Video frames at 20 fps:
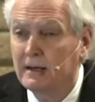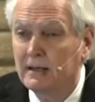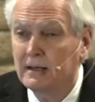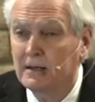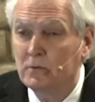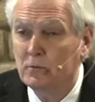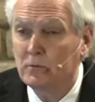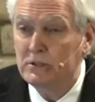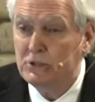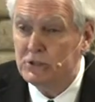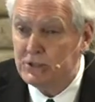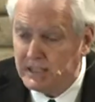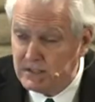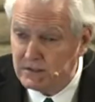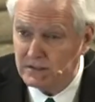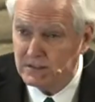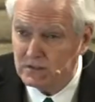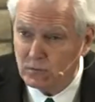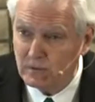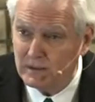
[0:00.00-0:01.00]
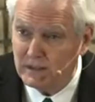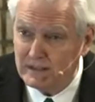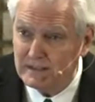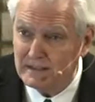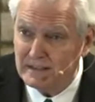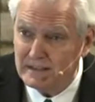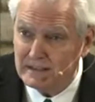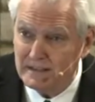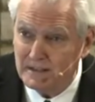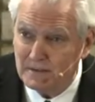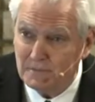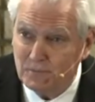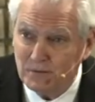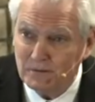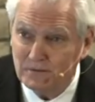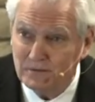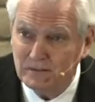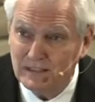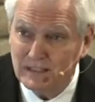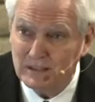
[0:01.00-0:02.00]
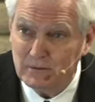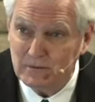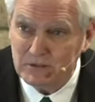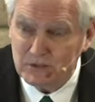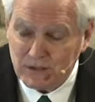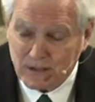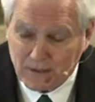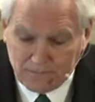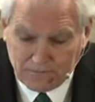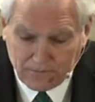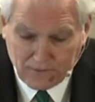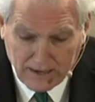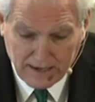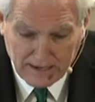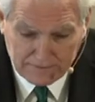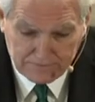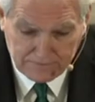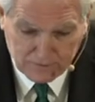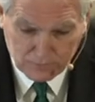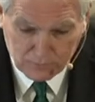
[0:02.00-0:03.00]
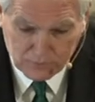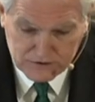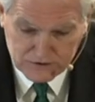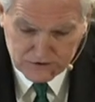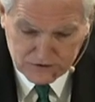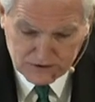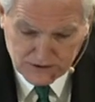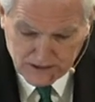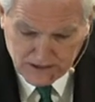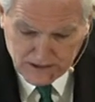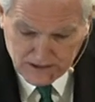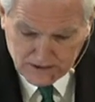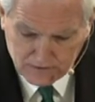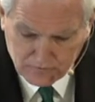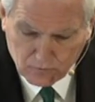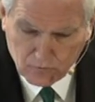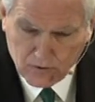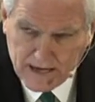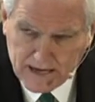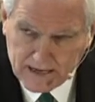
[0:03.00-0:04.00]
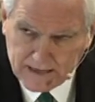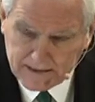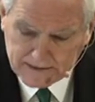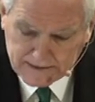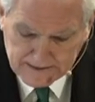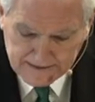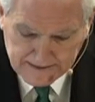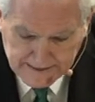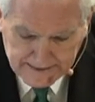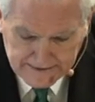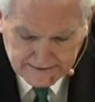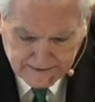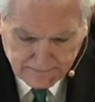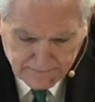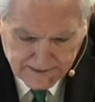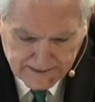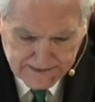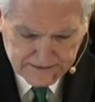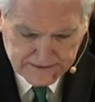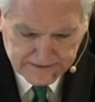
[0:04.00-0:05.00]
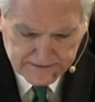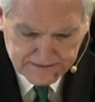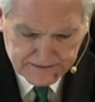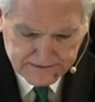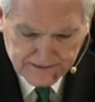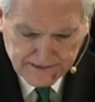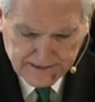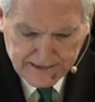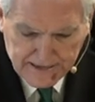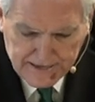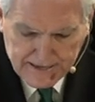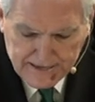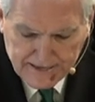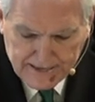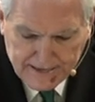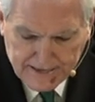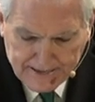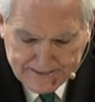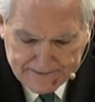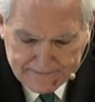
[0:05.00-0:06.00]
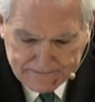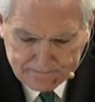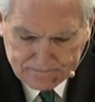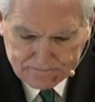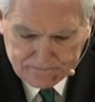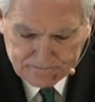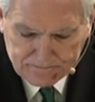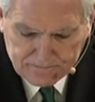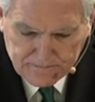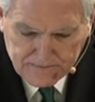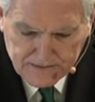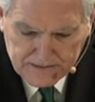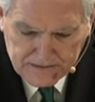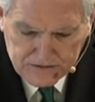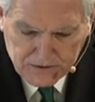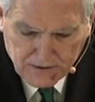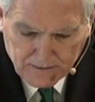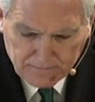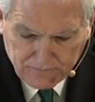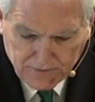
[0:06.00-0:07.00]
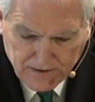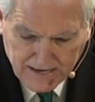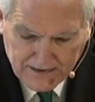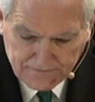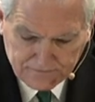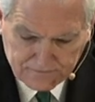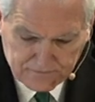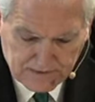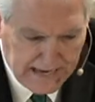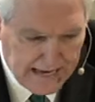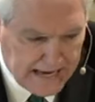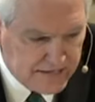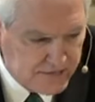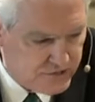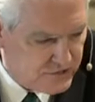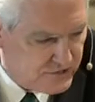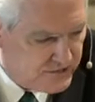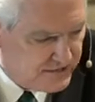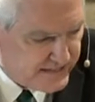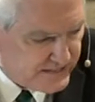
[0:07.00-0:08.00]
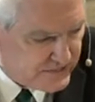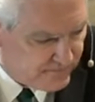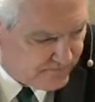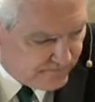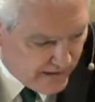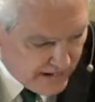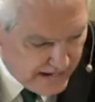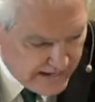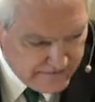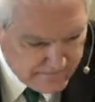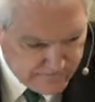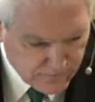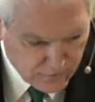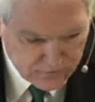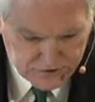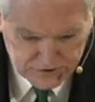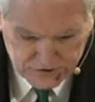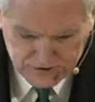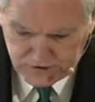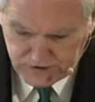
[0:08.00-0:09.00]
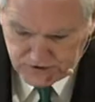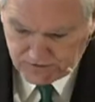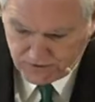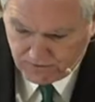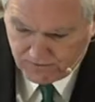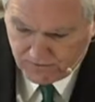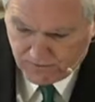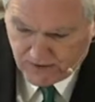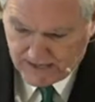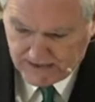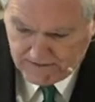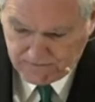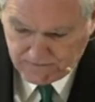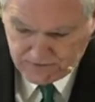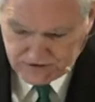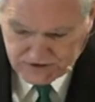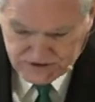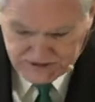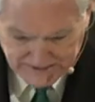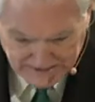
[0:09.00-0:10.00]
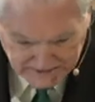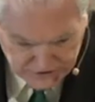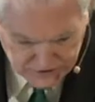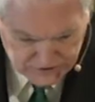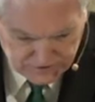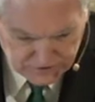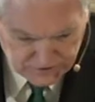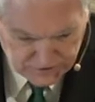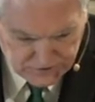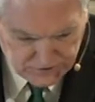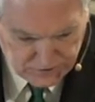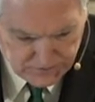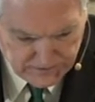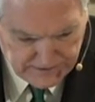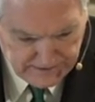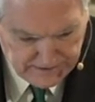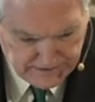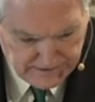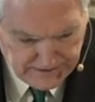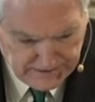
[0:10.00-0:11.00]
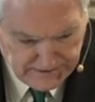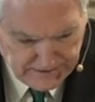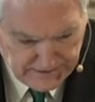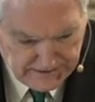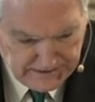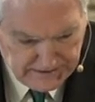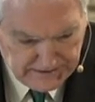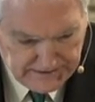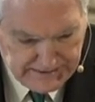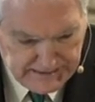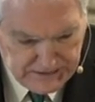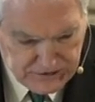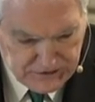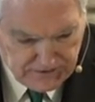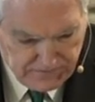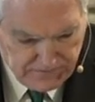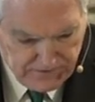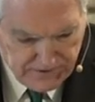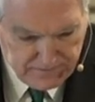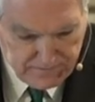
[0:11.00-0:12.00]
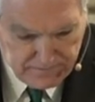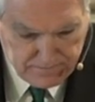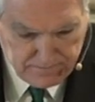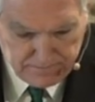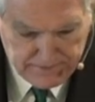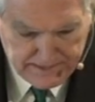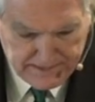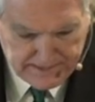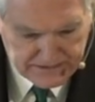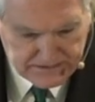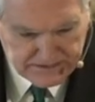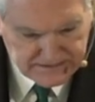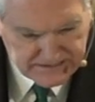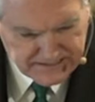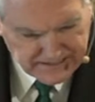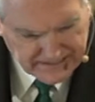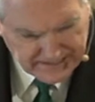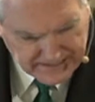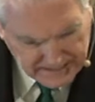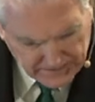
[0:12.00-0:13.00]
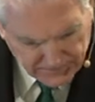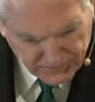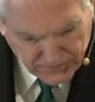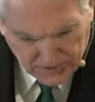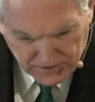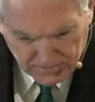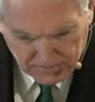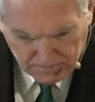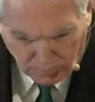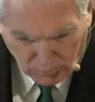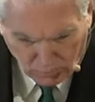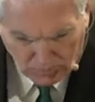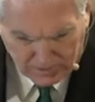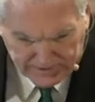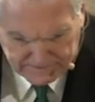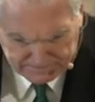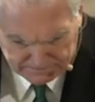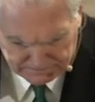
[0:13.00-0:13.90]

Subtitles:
when Jesus went into the temple. It was Psalm 5 that was read on a daily basis. Psalm 5 has these five verses. There are five sections to it. Each of them makes a significant point